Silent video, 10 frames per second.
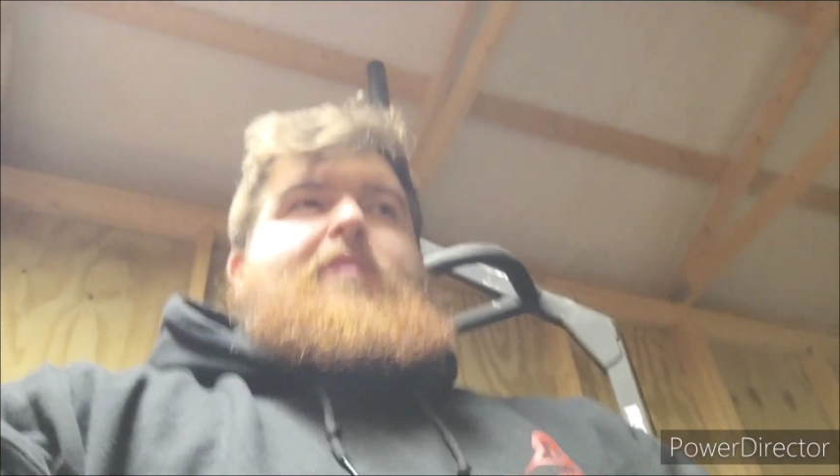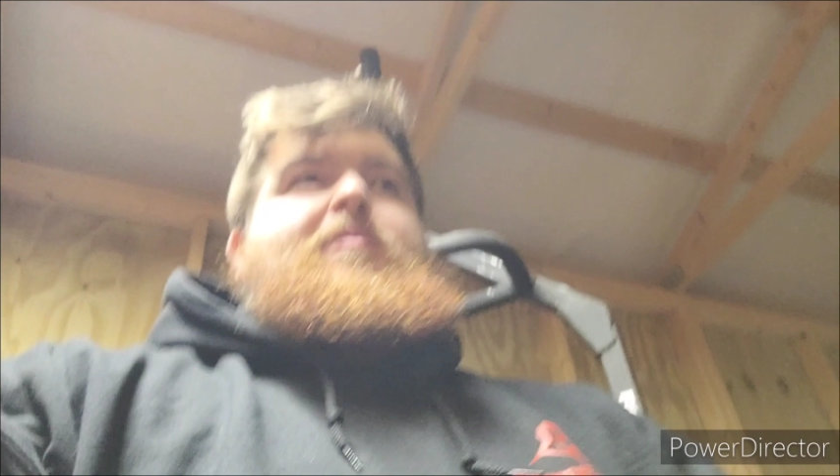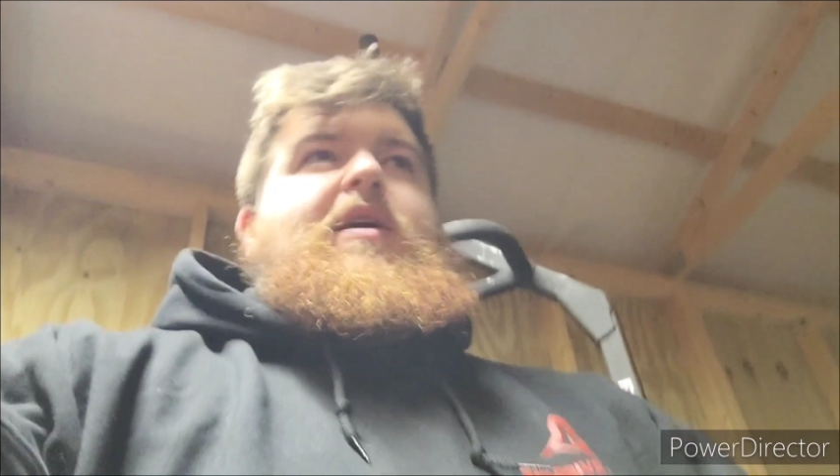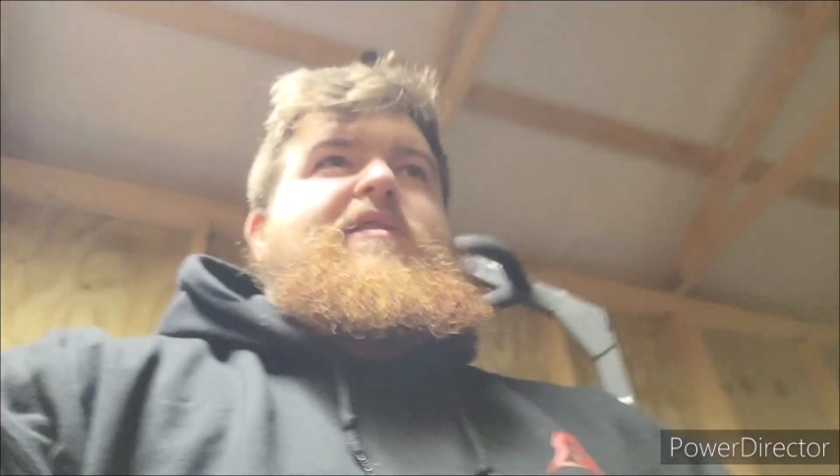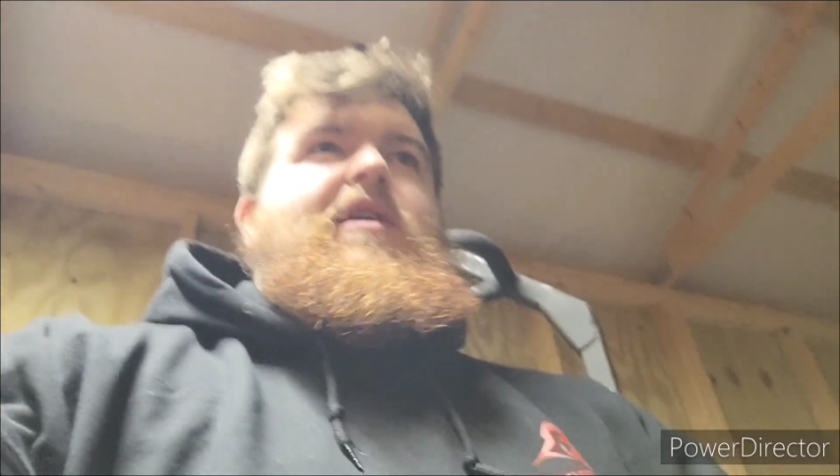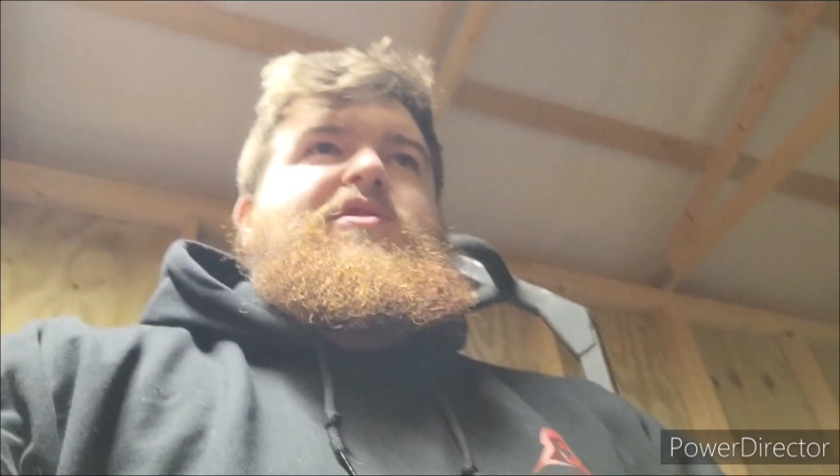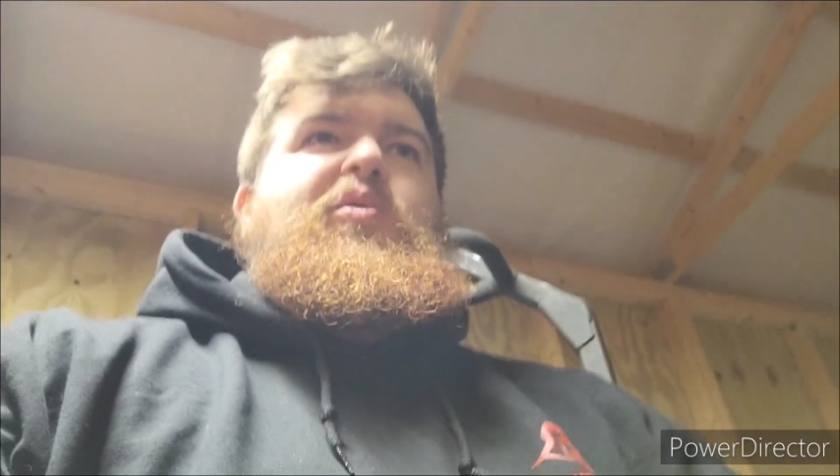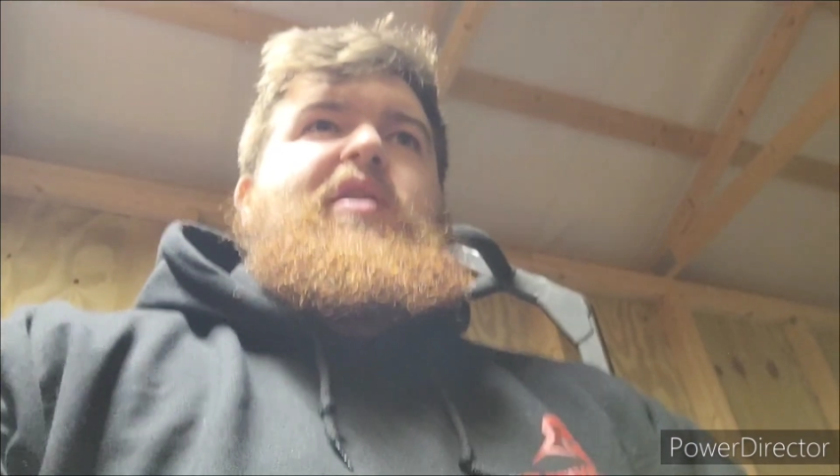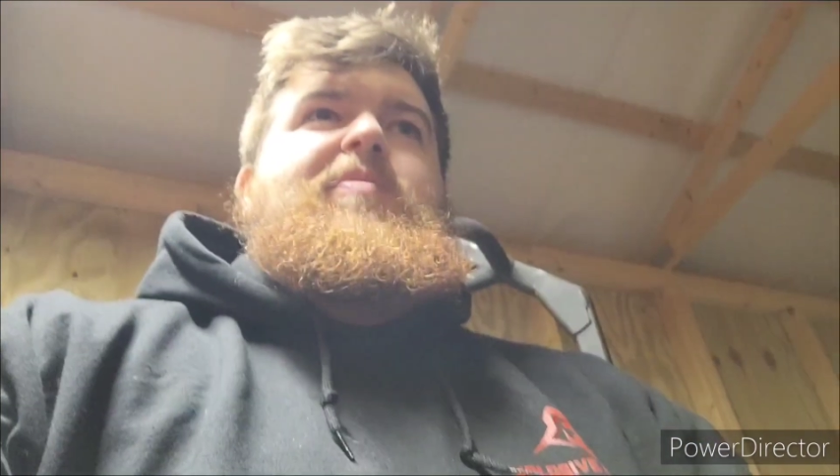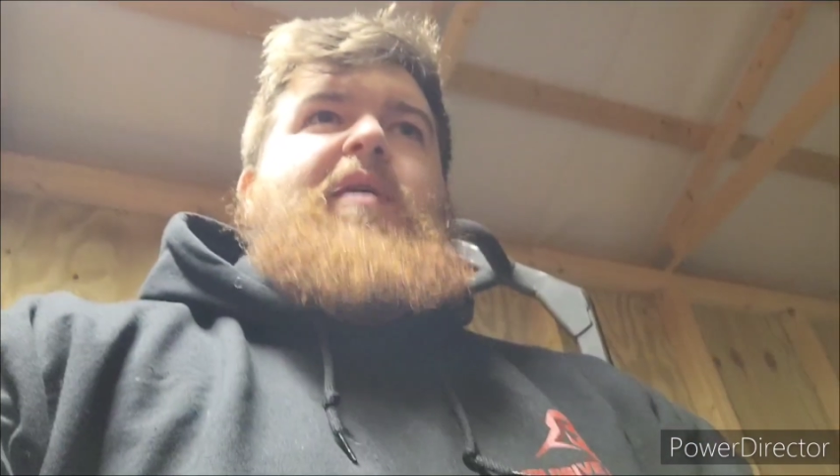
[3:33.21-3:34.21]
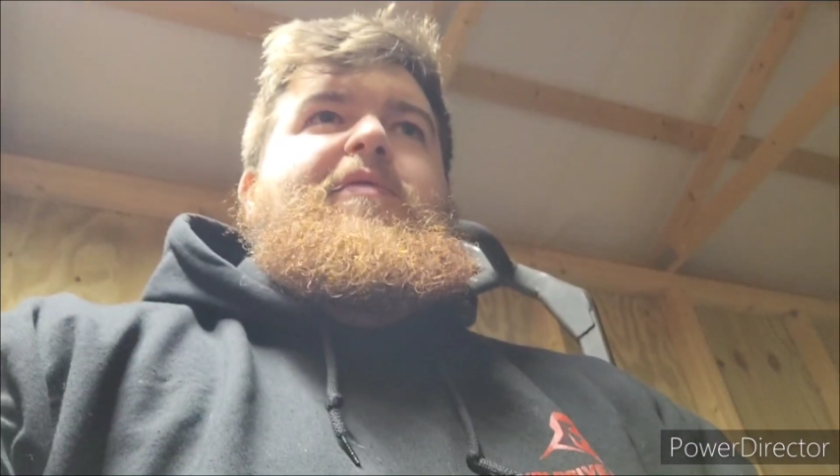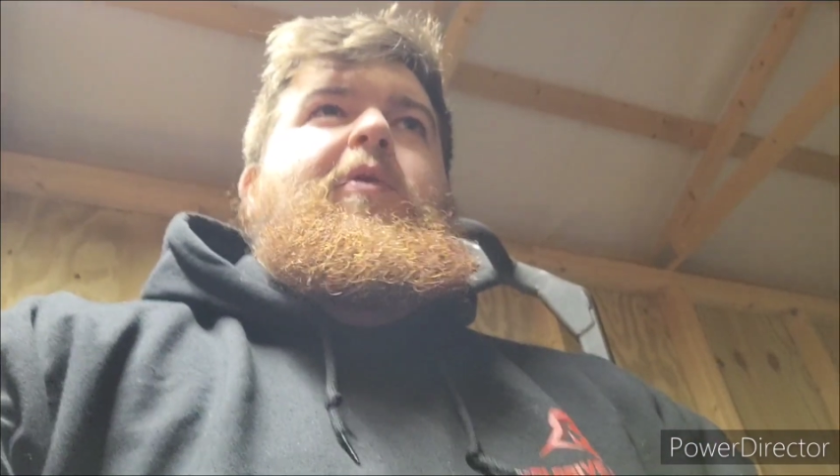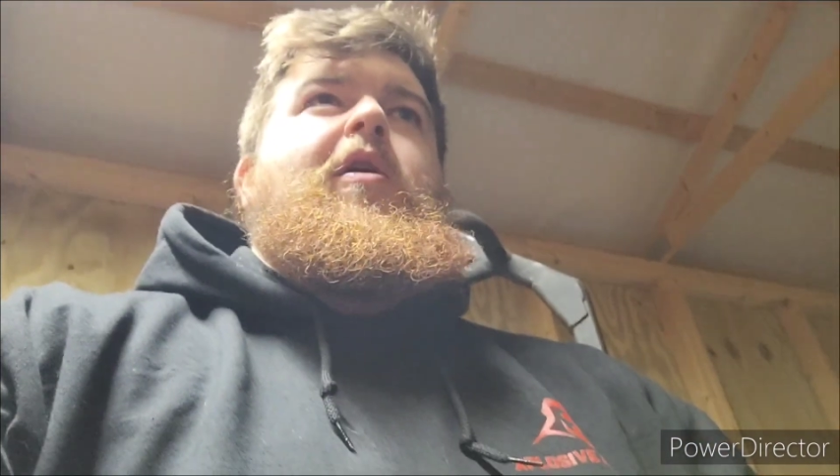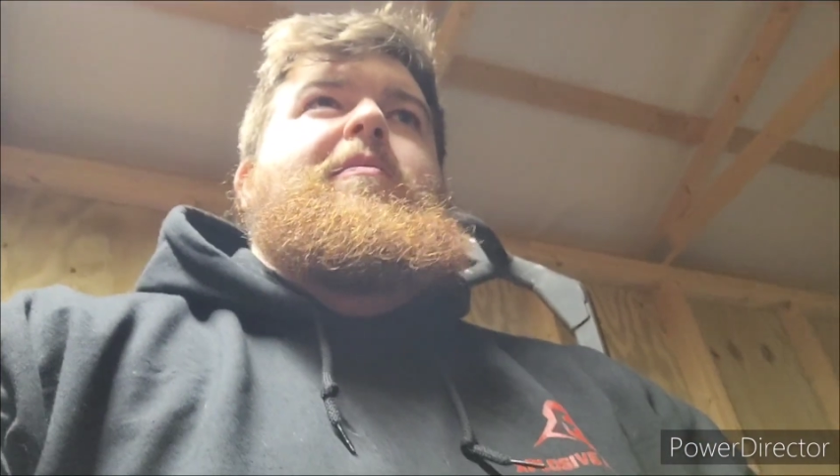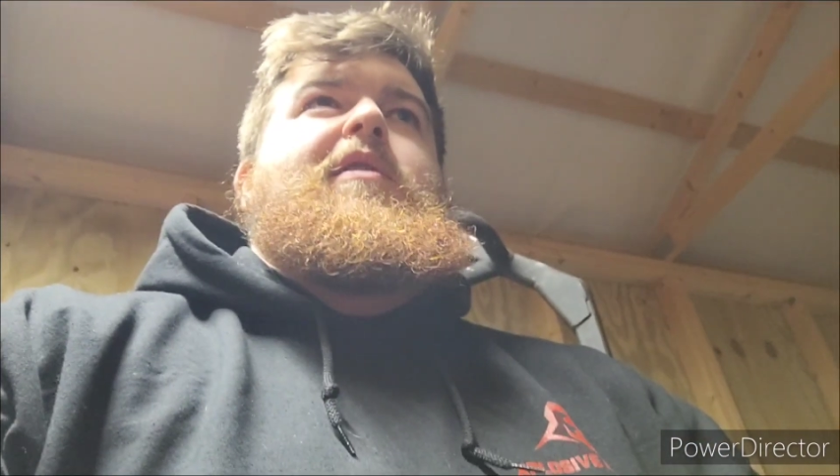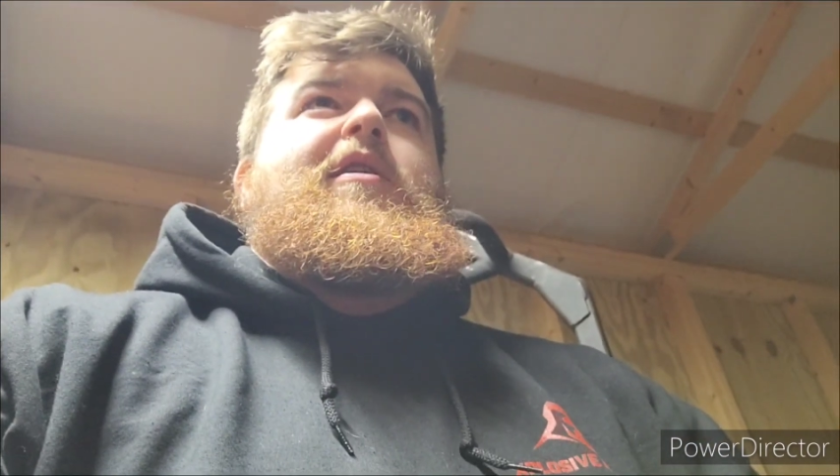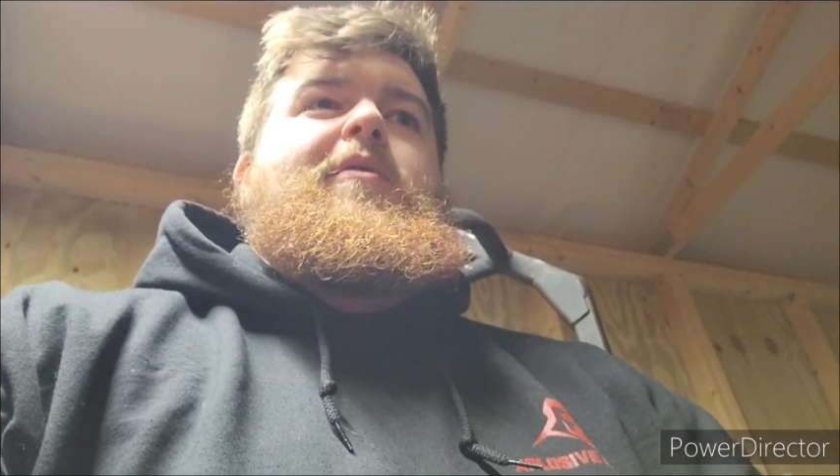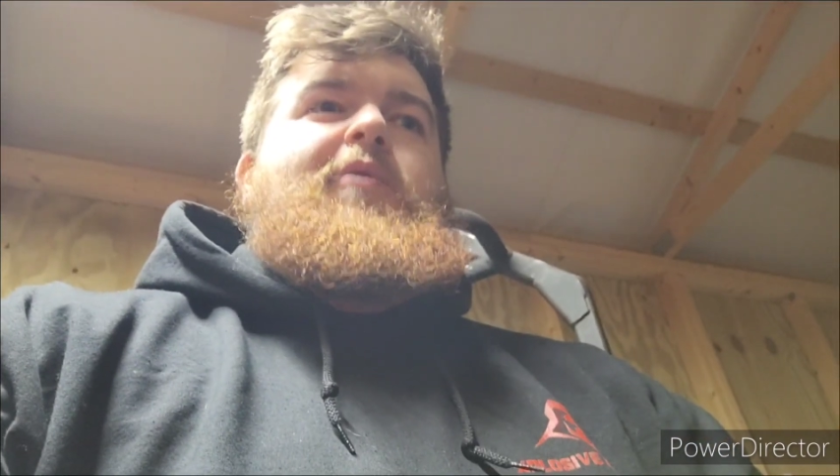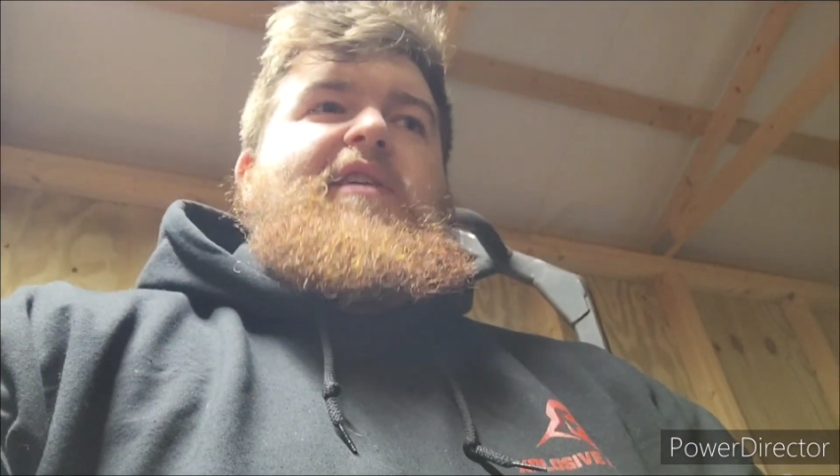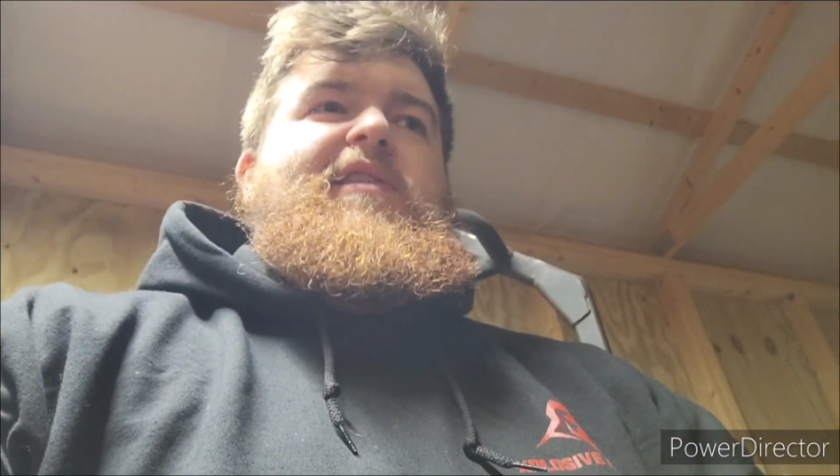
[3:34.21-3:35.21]
because I tweaked my form
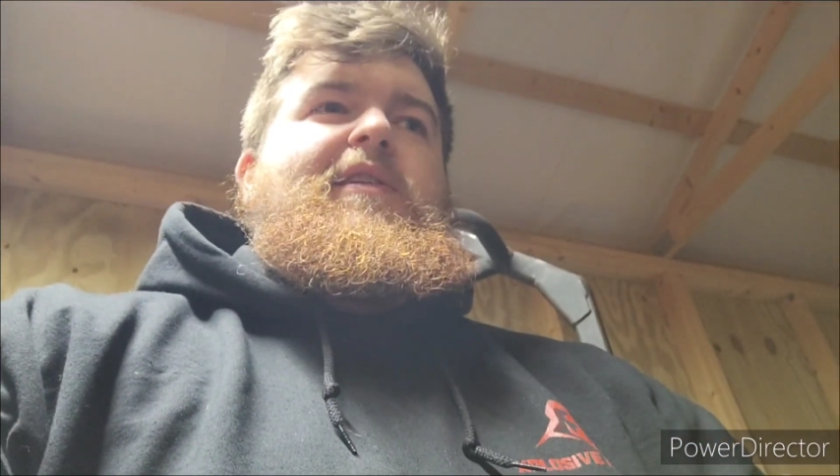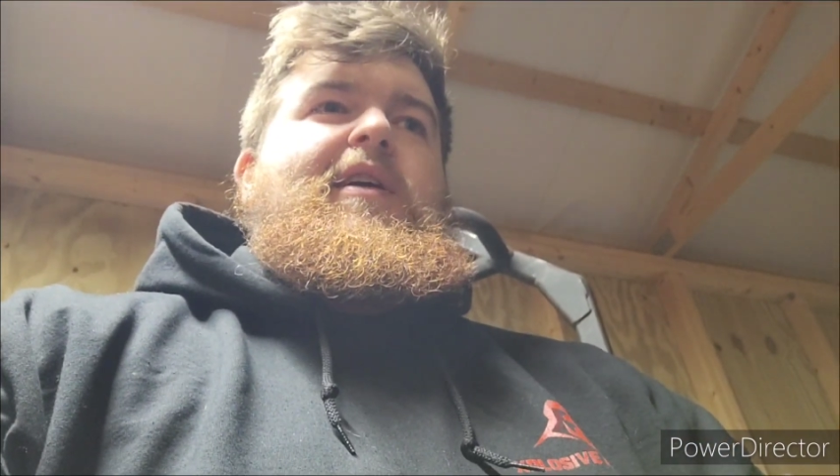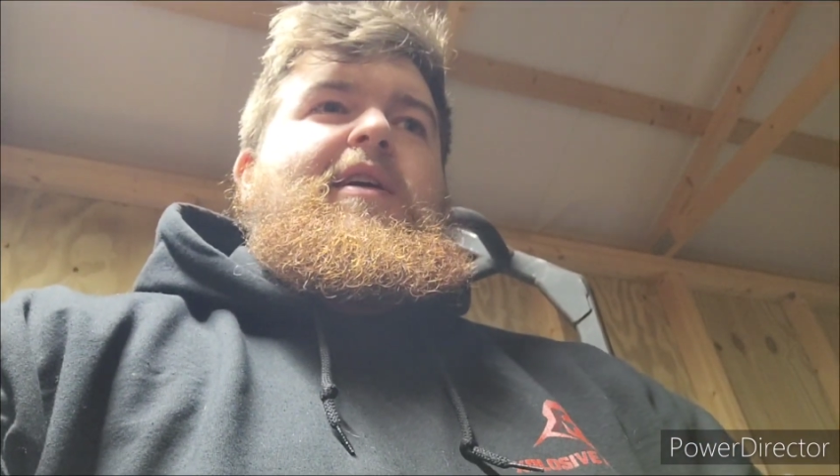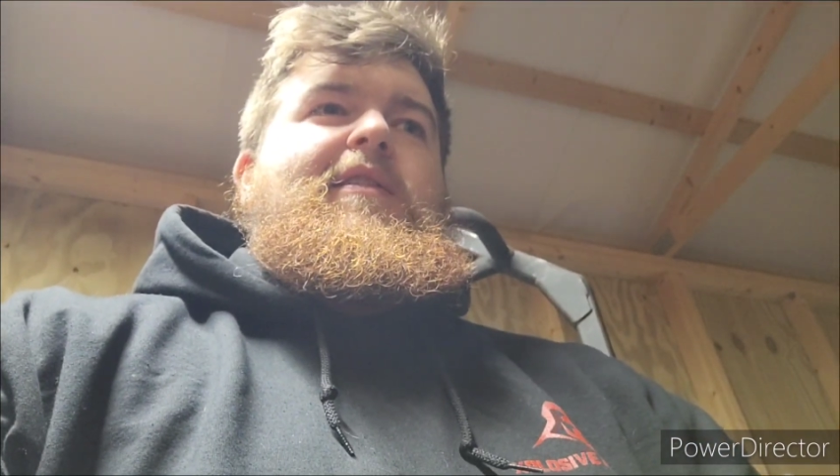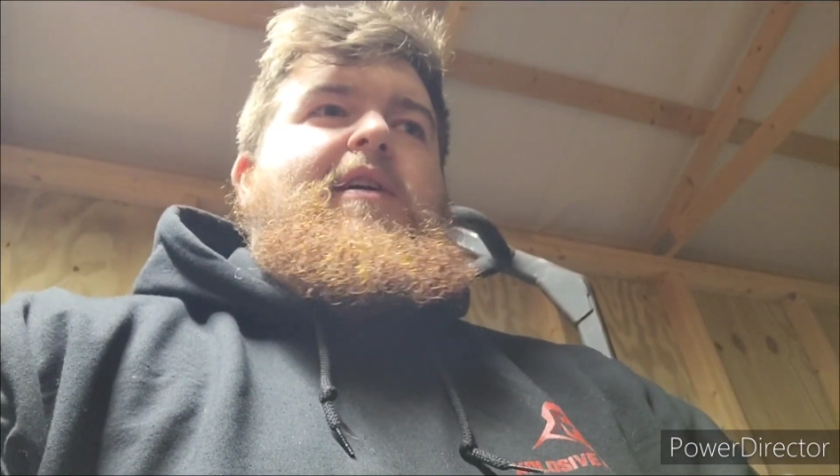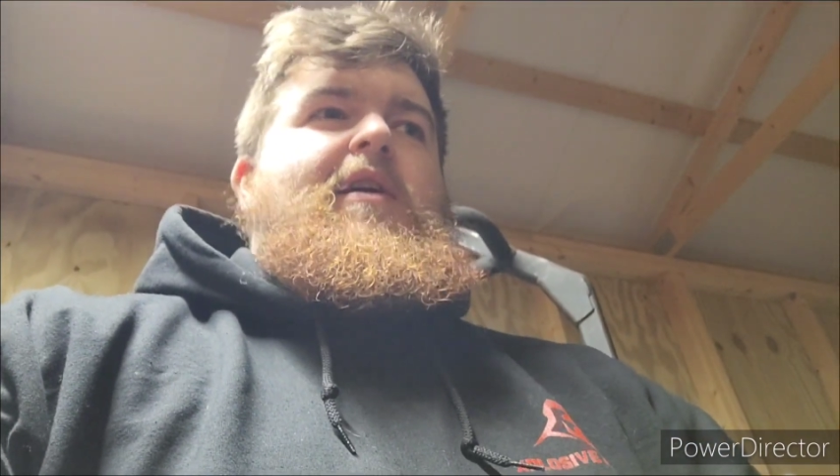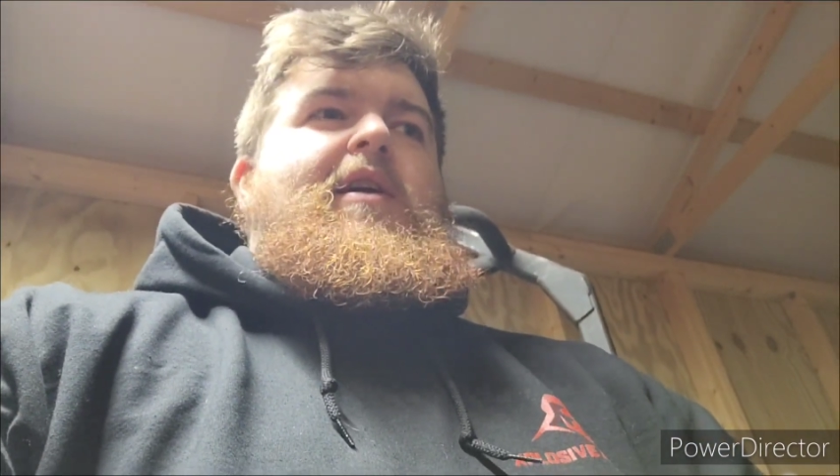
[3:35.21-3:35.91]
here recently, and